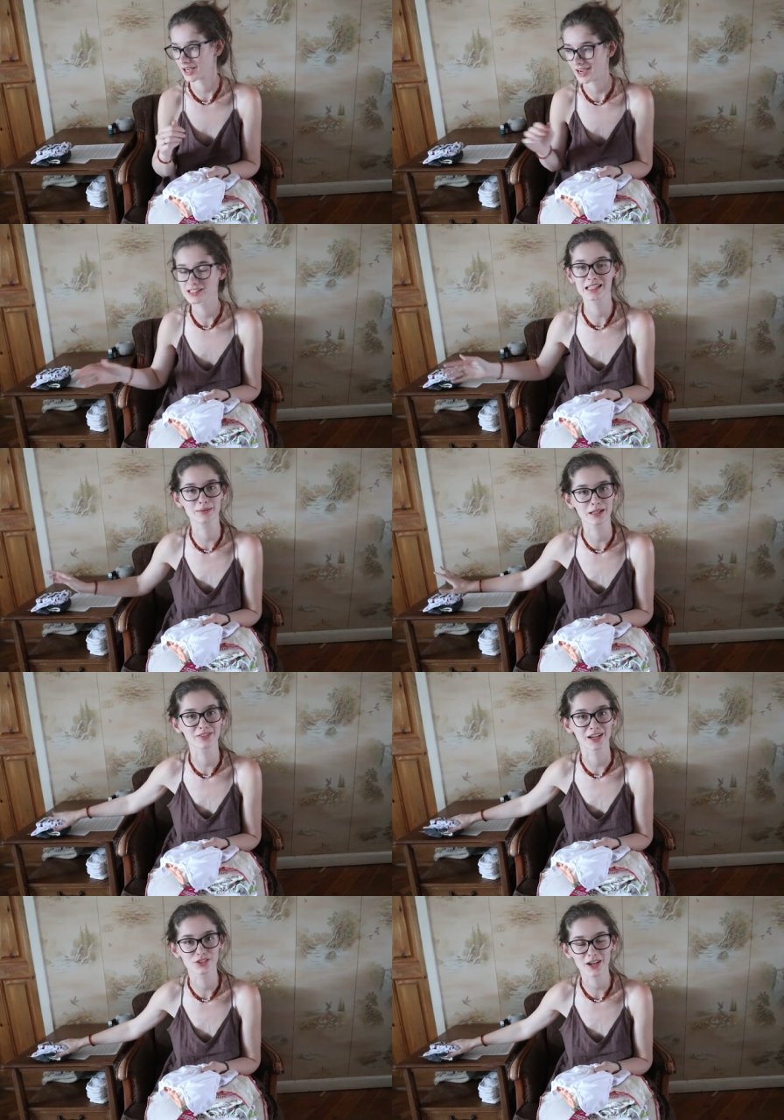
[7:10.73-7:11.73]
asking me
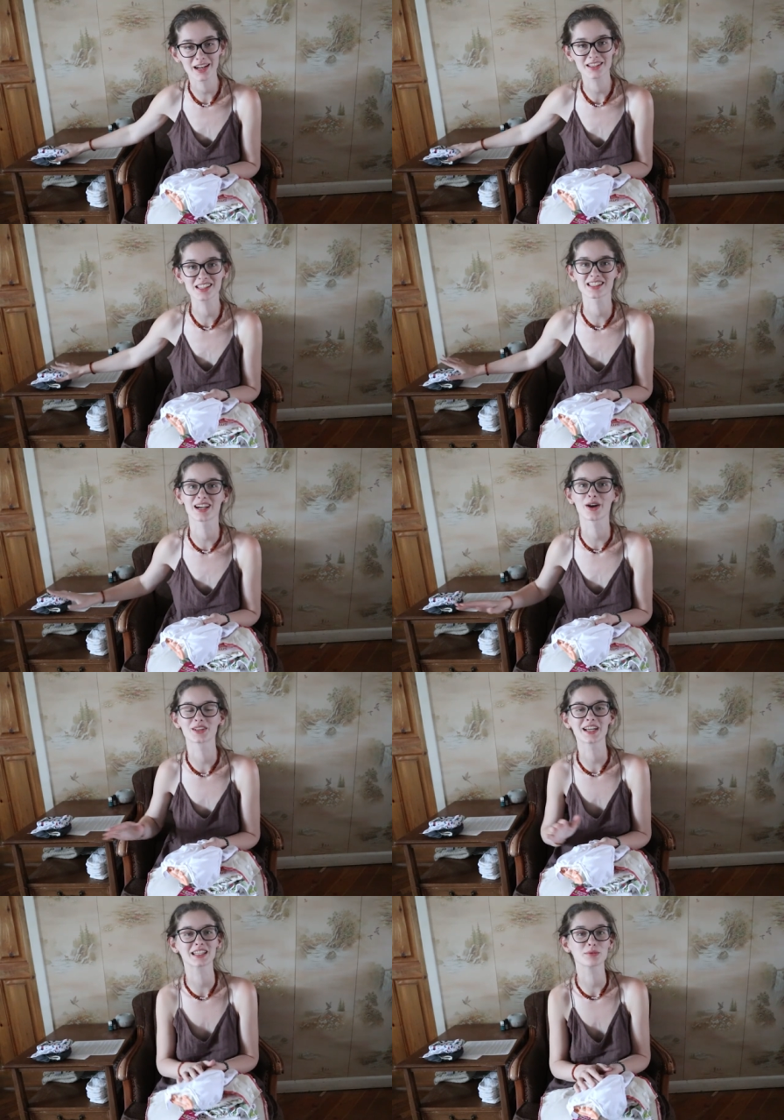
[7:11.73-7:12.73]
if I've tried these and how I
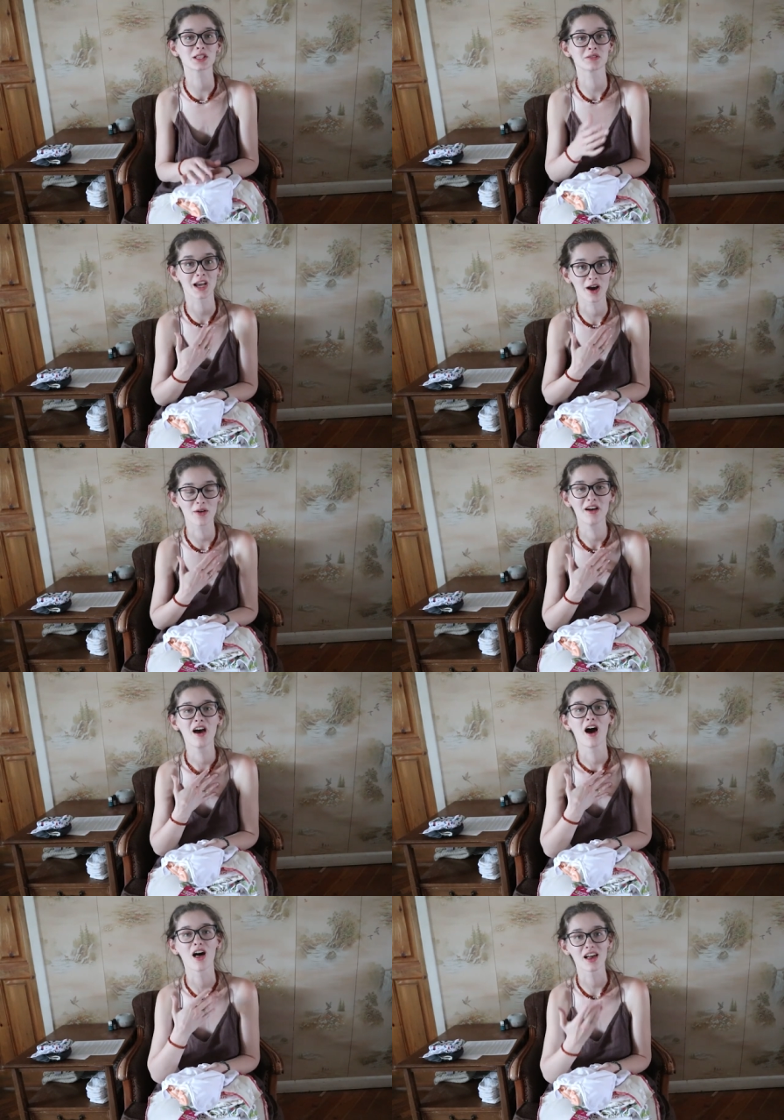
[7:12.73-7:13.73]
like them. So now
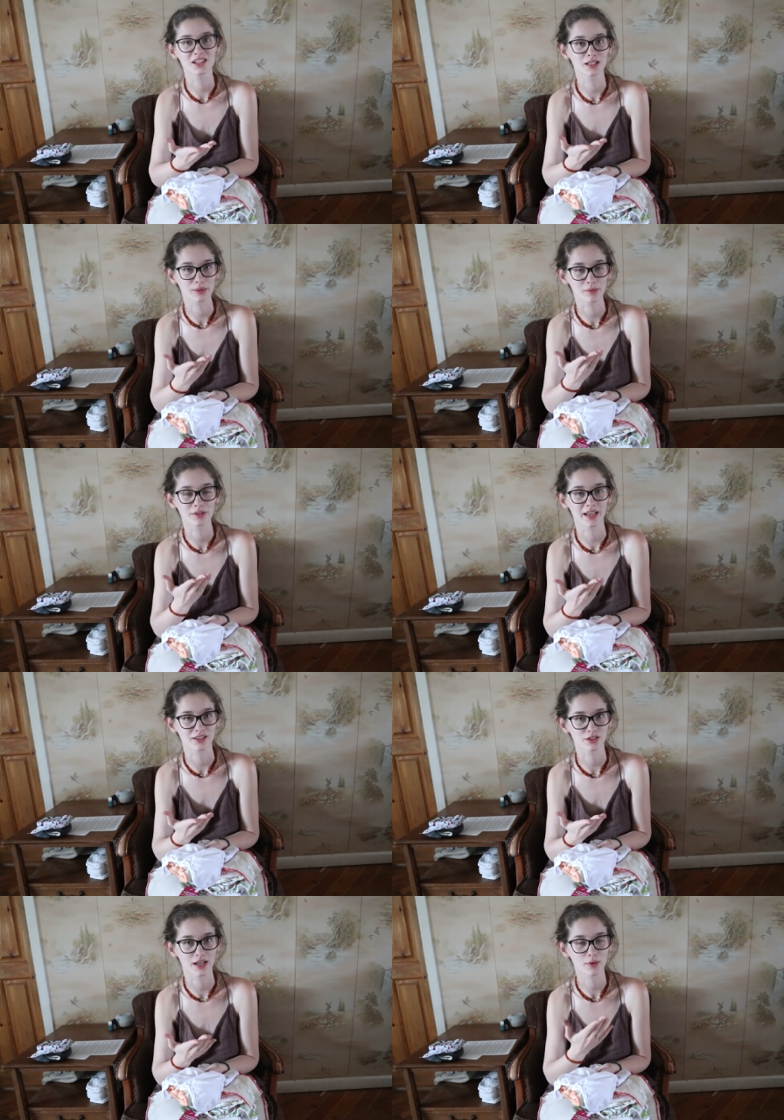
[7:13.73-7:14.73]
I'll actually be able to
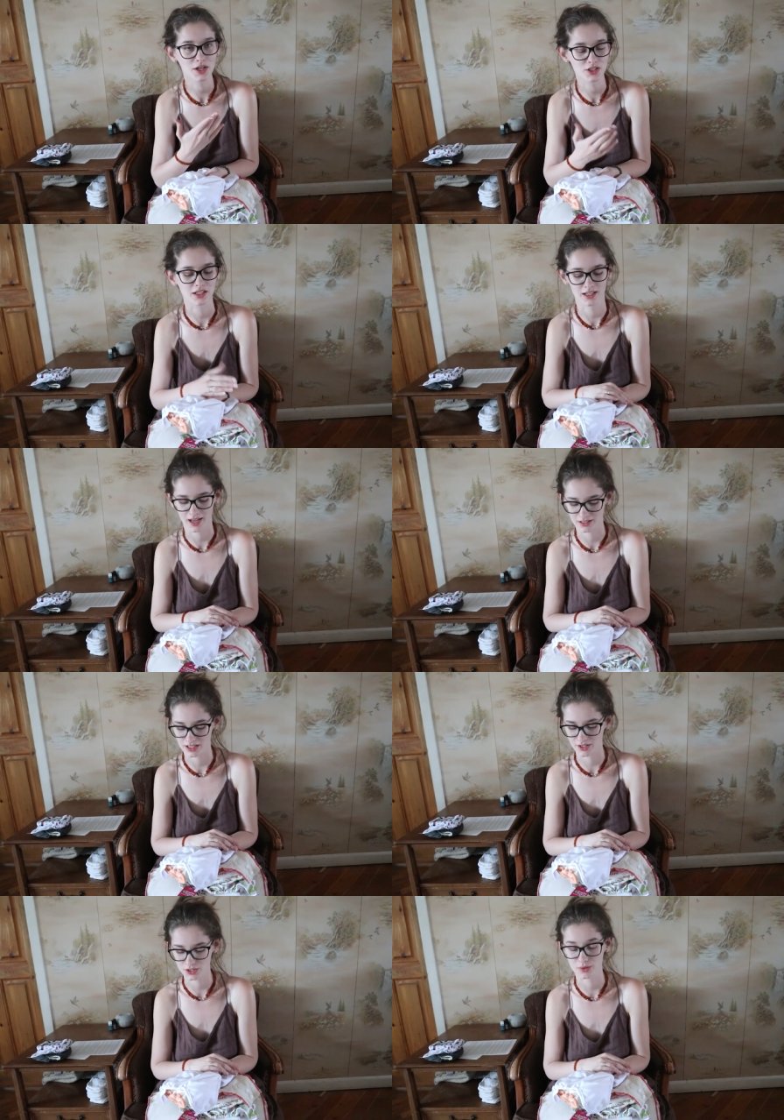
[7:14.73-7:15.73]
answer that question and
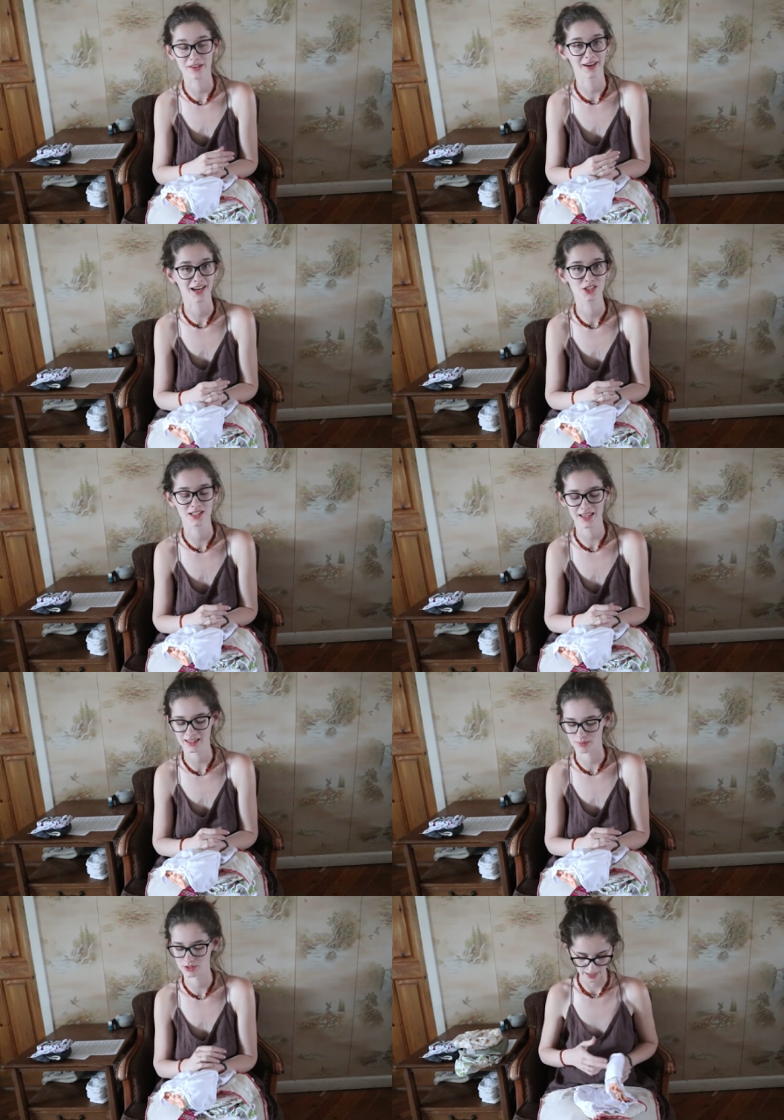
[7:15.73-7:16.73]
tell you if I actually
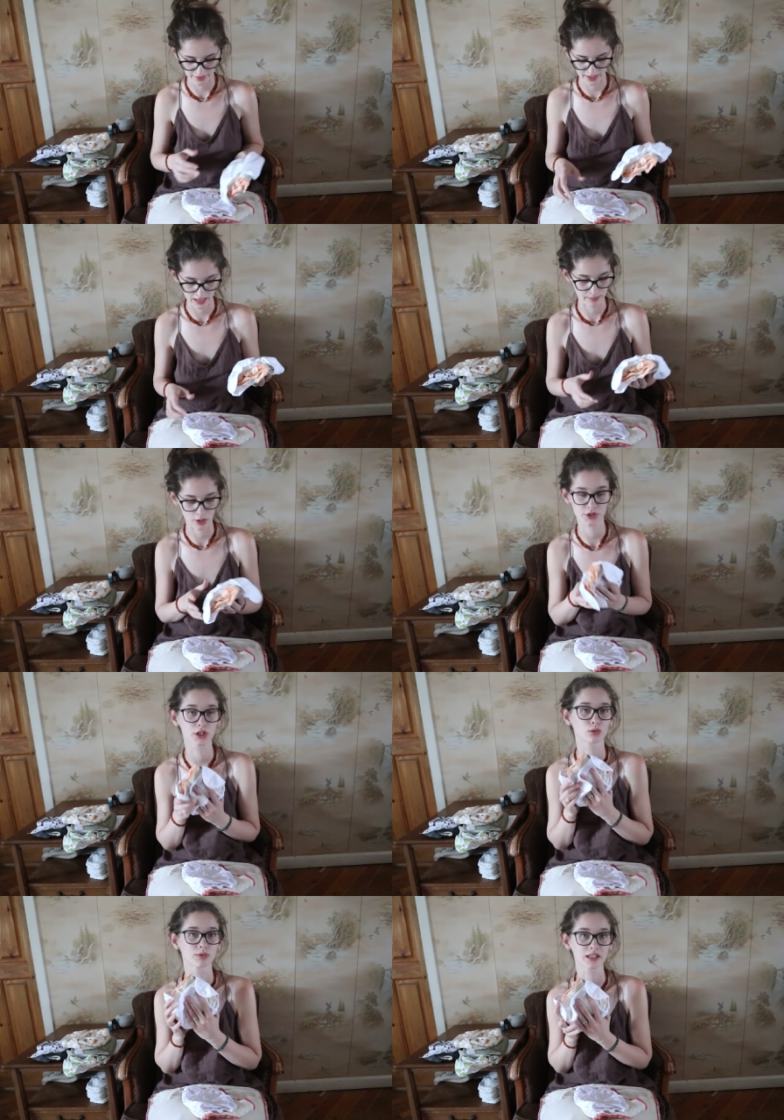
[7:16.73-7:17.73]
like them. And then I'm
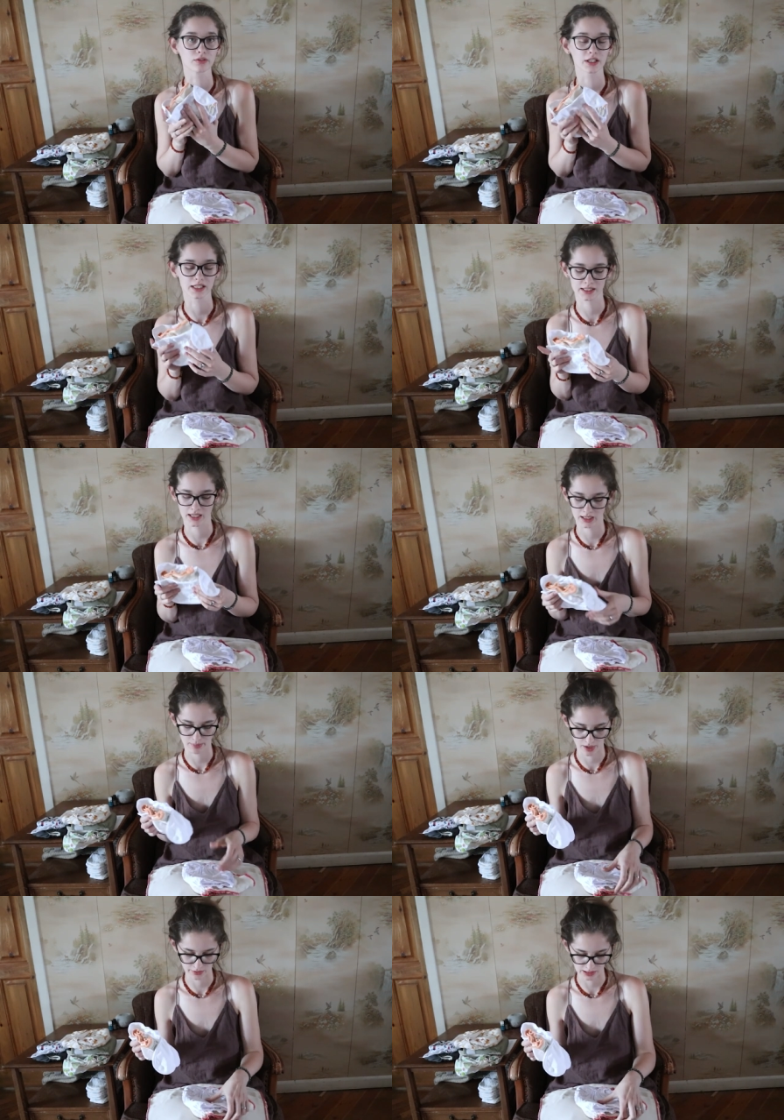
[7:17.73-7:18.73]
also really, really excited
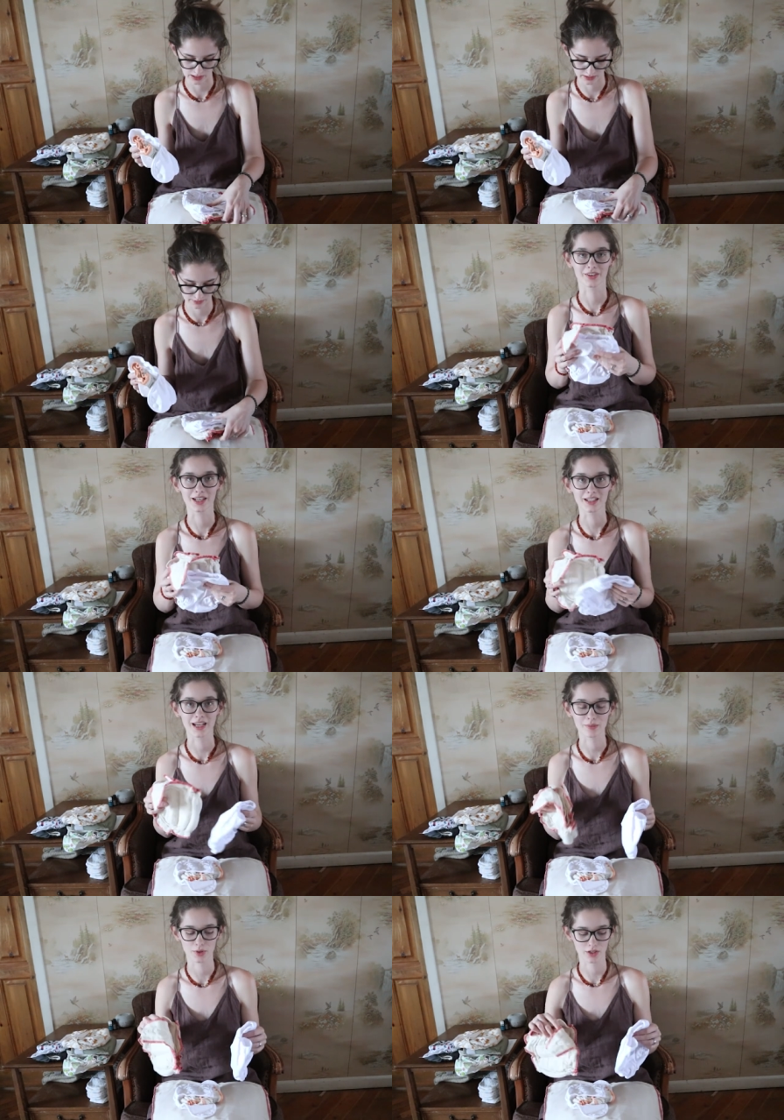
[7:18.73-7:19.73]
about these fitted
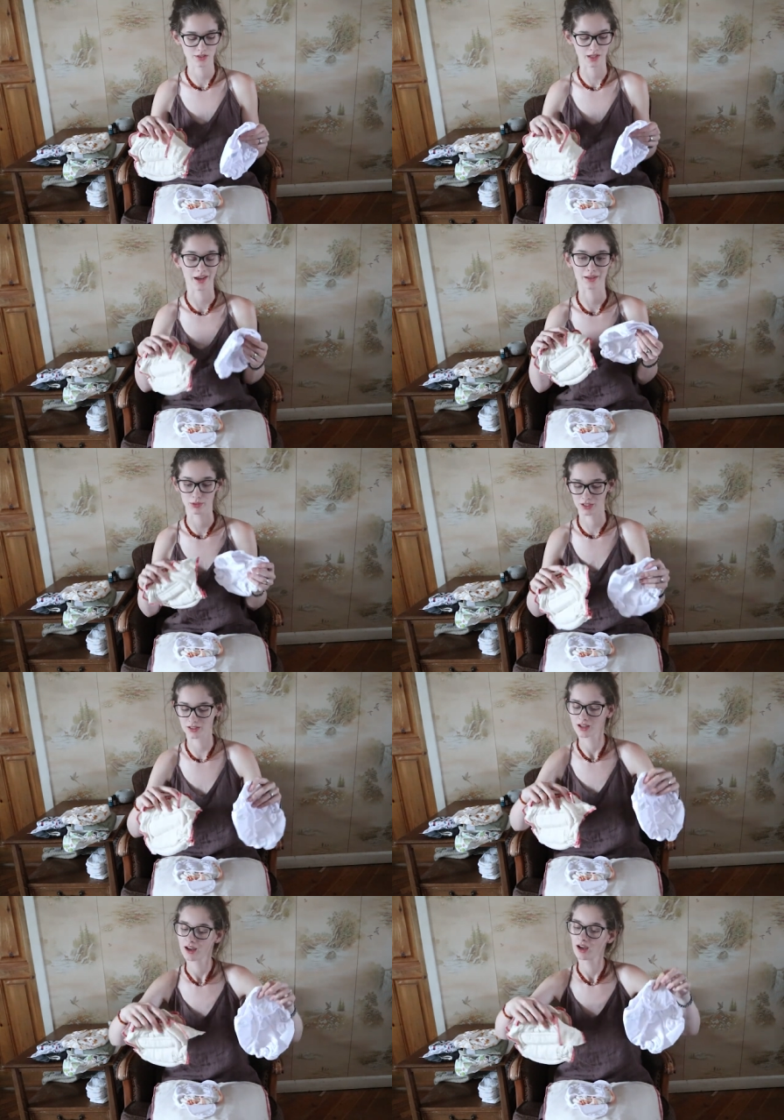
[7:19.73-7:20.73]
diapers. I'm
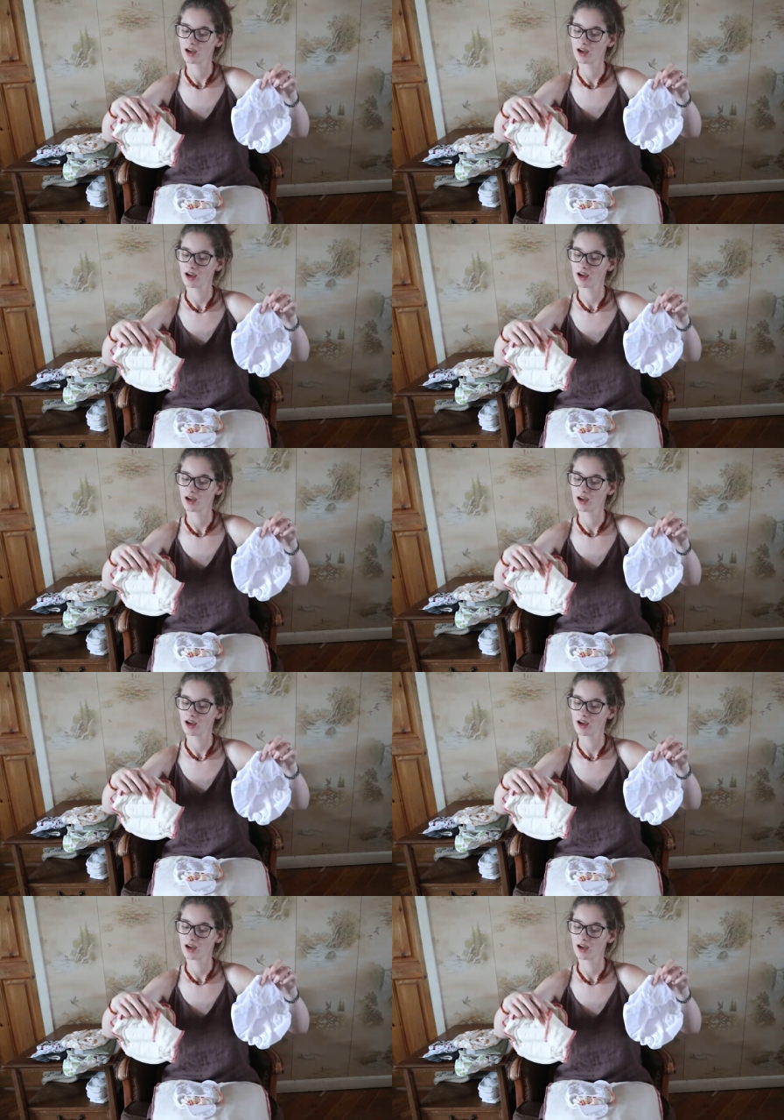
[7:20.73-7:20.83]
gonna